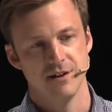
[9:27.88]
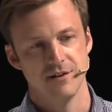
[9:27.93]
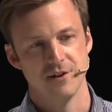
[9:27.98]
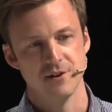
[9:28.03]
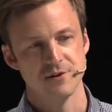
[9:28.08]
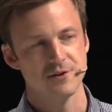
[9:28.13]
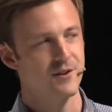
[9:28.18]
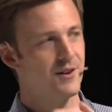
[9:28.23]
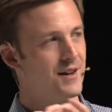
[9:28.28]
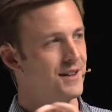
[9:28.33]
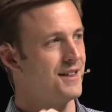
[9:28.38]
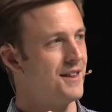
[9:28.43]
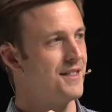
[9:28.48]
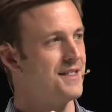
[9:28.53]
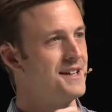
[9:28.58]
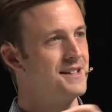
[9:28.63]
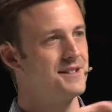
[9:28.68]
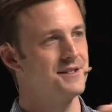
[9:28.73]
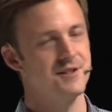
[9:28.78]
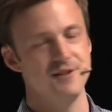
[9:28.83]
those are like the
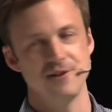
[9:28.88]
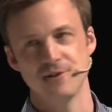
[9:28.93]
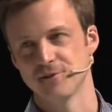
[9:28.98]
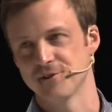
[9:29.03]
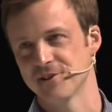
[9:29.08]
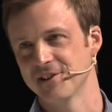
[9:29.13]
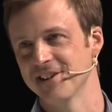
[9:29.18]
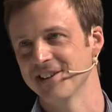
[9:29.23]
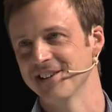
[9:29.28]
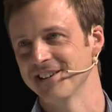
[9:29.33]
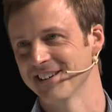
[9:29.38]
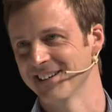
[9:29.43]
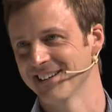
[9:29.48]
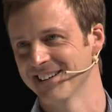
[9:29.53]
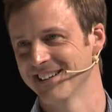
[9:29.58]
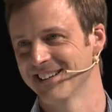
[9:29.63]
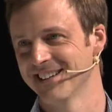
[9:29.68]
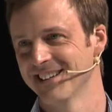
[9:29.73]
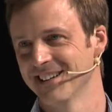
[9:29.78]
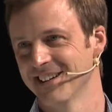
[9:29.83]
things that you see,
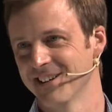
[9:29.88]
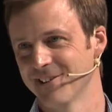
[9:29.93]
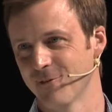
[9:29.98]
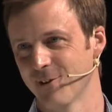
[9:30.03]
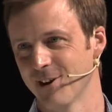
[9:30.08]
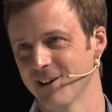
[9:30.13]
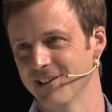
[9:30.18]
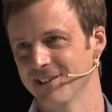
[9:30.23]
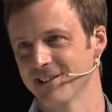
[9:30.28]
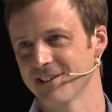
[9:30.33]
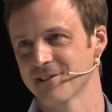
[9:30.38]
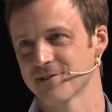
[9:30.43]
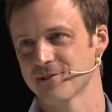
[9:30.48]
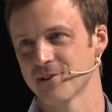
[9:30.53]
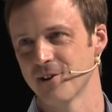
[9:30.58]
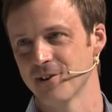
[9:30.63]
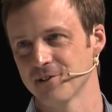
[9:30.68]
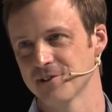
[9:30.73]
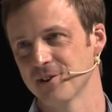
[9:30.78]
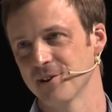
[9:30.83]
right? There's
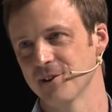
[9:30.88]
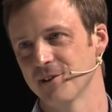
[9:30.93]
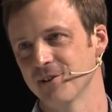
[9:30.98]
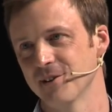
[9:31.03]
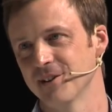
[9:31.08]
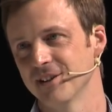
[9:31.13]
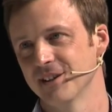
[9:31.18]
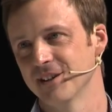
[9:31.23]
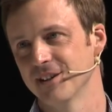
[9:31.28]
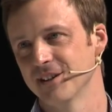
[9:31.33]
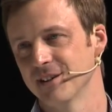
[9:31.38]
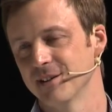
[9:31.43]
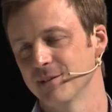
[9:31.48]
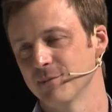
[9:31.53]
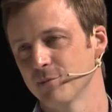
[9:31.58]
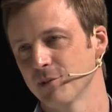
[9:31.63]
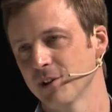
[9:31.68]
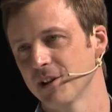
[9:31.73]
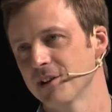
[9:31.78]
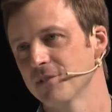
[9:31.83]
also
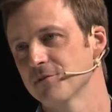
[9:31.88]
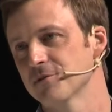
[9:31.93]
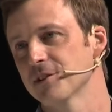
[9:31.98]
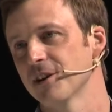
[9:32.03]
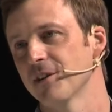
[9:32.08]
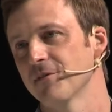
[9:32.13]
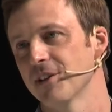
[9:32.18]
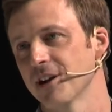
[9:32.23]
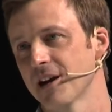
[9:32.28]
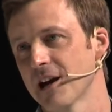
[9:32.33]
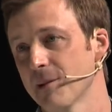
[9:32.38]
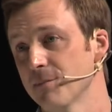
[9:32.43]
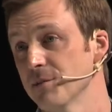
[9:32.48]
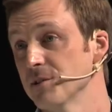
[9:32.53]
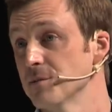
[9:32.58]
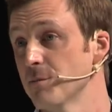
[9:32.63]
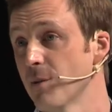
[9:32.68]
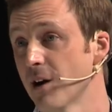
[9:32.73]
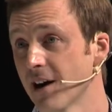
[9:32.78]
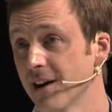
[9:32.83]
plenty of stuff that
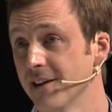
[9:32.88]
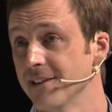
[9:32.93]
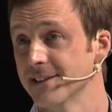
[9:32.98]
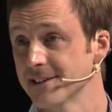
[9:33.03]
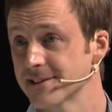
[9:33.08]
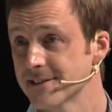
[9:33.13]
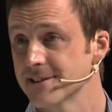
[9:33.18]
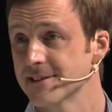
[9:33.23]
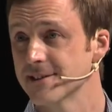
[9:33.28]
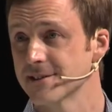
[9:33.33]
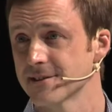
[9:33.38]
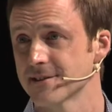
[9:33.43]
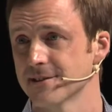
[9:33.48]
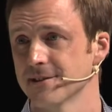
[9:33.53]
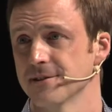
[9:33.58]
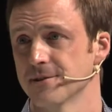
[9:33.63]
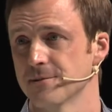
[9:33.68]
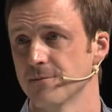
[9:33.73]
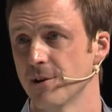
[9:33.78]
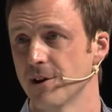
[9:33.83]
happens behind the scenes
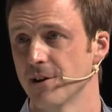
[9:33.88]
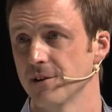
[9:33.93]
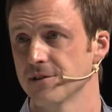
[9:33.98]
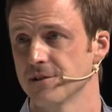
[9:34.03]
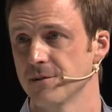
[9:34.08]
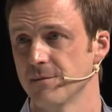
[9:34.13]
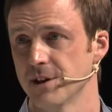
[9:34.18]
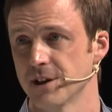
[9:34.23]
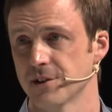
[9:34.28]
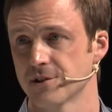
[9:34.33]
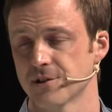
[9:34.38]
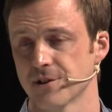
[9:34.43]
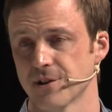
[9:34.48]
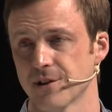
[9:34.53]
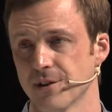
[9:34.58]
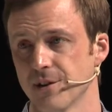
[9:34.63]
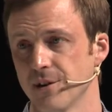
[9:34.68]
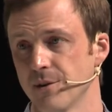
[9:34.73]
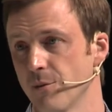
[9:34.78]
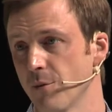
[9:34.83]
as well to make sure
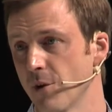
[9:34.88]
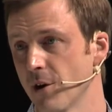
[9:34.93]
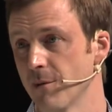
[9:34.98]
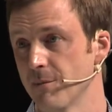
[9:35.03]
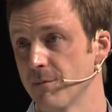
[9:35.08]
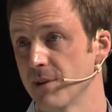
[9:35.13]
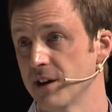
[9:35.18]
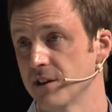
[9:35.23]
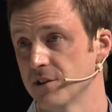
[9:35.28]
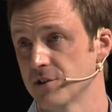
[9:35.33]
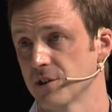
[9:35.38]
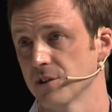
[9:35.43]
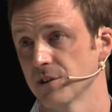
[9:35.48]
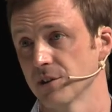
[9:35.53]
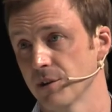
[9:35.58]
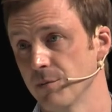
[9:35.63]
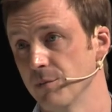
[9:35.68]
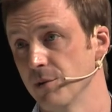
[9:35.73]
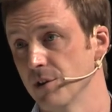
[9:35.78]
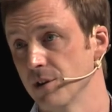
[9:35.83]
that we're managing the
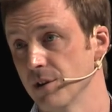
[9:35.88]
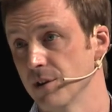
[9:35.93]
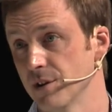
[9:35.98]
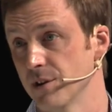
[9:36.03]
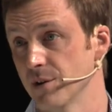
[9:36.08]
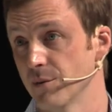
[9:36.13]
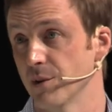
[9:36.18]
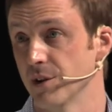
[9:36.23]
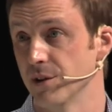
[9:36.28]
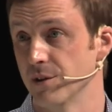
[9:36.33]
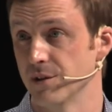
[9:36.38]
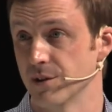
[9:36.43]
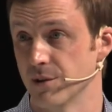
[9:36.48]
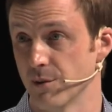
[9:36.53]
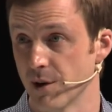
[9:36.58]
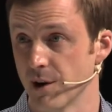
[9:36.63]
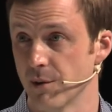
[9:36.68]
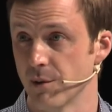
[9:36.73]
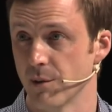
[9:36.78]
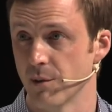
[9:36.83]
community the, the
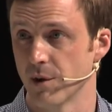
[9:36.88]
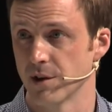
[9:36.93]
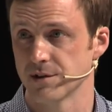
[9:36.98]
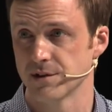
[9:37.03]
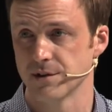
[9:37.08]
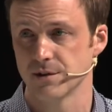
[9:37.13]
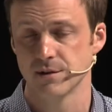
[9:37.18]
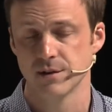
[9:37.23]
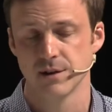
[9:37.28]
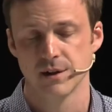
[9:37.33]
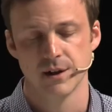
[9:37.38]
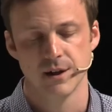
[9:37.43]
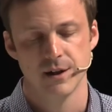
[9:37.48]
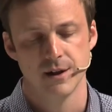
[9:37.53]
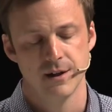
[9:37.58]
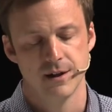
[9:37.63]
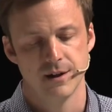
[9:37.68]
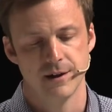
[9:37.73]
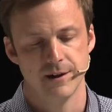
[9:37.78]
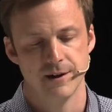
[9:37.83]
way we want to.
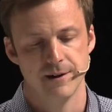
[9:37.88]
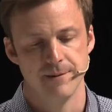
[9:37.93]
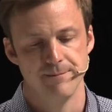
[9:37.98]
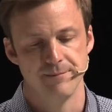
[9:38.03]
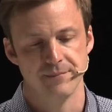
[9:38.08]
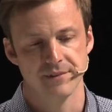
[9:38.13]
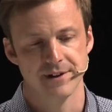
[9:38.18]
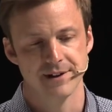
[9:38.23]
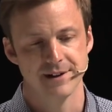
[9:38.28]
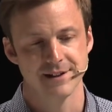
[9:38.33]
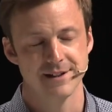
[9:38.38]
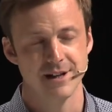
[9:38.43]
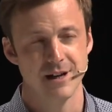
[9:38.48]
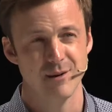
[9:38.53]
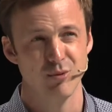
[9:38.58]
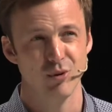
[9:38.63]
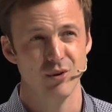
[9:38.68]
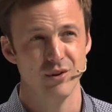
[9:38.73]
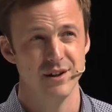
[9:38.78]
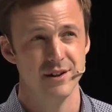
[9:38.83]
Um, an
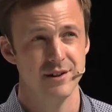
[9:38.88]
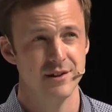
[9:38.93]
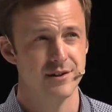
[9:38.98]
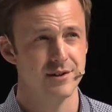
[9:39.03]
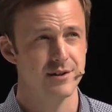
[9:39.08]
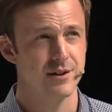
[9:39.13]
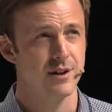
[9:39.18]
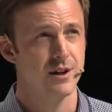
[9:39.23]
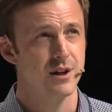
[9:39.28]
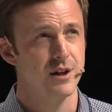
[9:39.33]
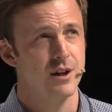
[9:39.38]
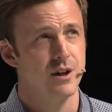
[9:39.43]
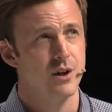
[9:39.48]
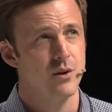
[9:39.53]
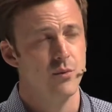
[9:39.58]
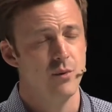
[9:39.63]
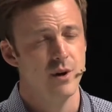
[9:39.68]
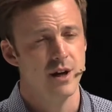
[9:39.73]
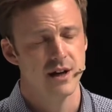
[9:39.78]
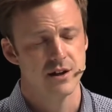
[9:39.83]
example is
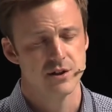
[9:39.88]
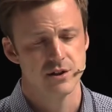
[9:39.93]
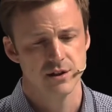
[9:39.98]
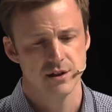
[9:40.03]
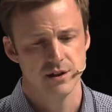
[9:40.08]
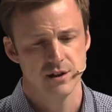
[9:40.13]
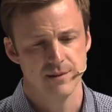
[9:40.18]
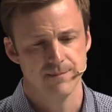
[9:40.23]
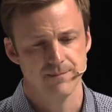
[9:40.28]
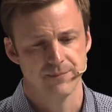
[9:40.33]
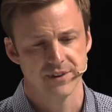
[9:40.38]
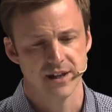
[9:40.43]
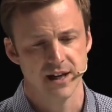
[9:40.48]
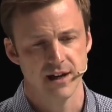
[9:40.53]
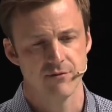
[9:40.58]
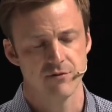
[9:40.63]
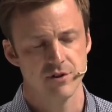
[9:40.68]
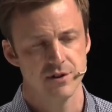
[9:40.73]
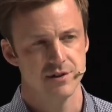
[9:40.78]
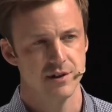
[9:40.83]
we actually,
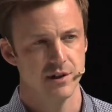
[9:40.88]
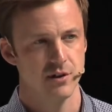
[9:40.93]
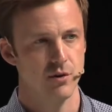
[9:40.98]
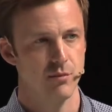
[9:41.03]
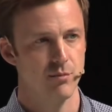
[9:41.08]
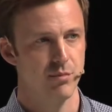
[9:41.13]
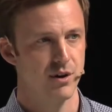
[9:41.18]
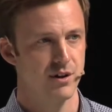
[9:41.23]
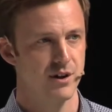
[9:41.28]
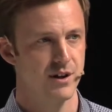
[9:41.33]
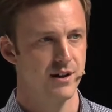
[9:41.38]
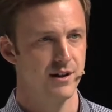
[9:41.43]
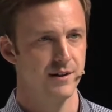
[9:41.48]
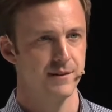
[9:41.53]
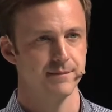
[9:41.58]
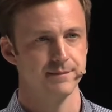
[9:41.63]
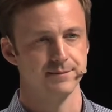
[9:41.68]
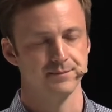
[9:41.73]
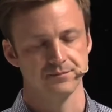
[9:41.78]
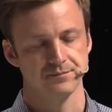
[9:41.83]
every single booking